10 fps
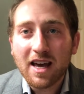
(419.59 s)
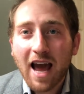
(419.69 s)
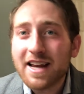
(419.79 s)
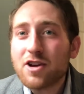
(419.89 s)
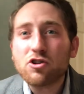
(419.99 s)

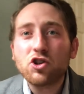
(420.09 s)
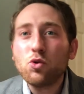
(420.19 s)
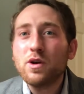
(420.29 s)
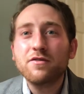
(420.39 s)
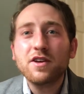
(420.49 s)
And here, too,
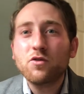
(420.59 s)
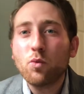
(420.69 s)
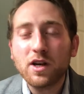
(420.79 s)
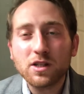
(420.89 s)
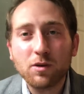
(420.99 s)
we have different
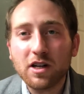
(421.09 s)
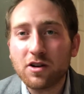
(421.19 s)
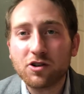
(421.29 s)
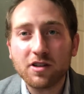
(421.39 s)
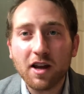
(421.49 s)
ways we can
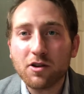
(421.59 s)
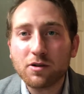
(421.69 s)
understand